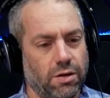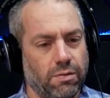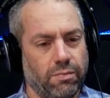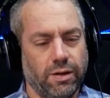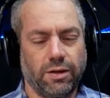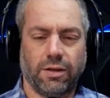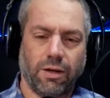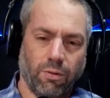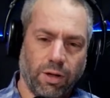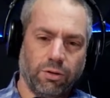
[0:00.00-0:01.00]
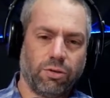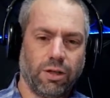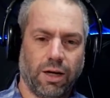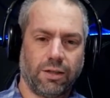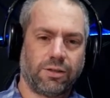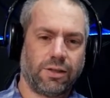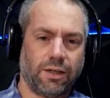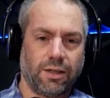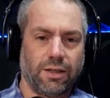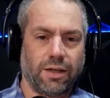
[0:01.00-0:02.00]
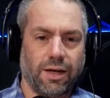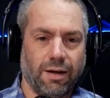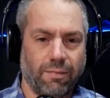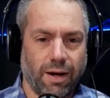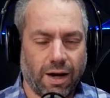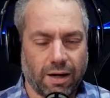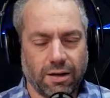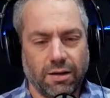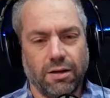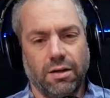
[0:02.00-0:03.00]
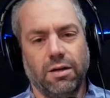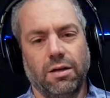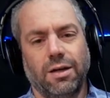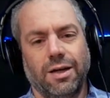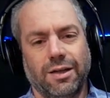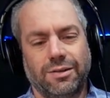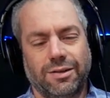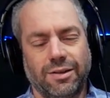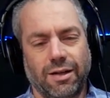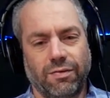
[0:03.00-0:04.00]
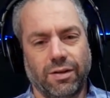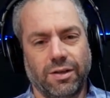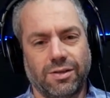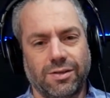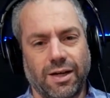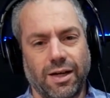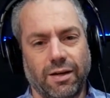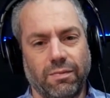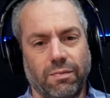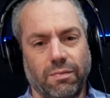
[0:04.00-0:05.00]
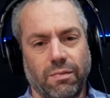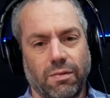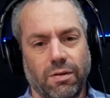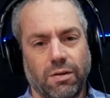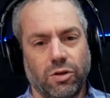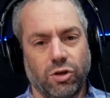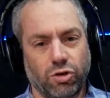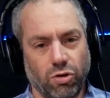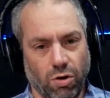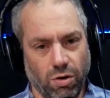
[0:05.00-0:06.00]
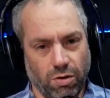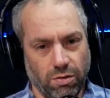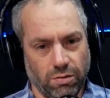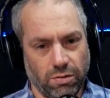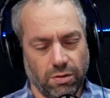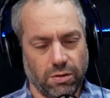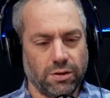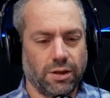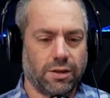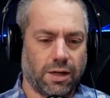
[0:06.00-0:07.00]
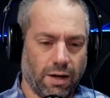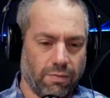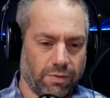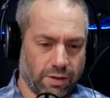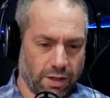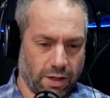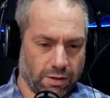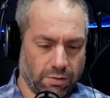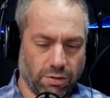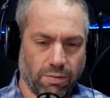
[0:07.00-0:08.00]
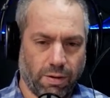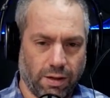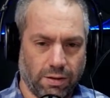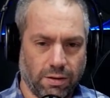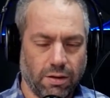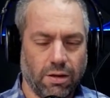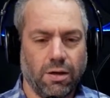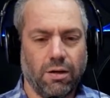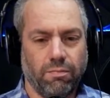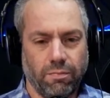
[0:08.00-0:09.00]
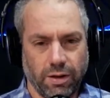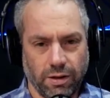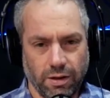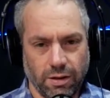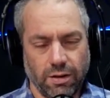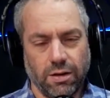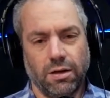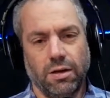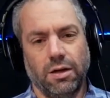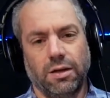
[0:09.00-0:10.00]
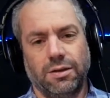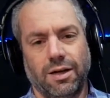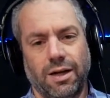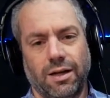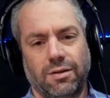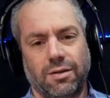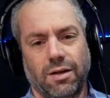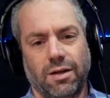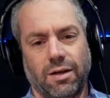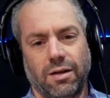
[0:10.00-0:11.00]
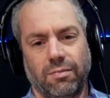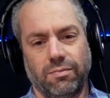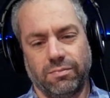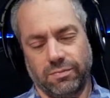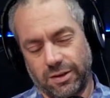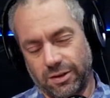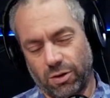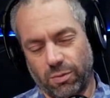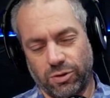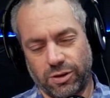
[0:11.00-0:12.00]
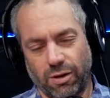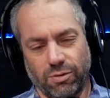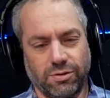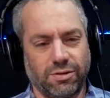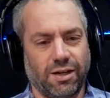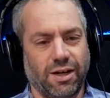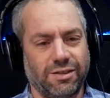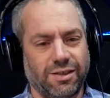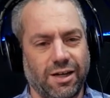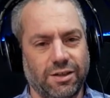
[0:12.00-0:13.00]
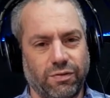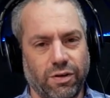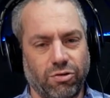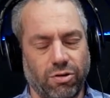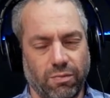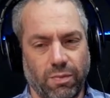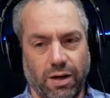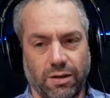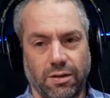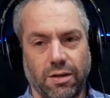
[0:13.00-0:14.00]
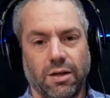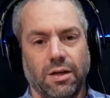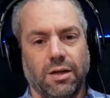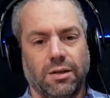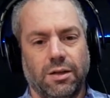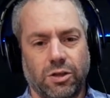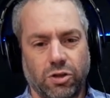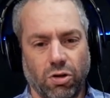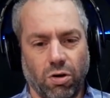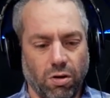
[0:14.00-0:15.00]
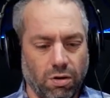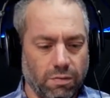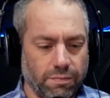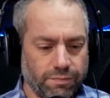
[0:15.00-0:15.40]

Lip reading: meaning they went to the other side and they came back, it's never the same soul that comes again to the body. Meaning that it almost sounds like science fiction, but the soul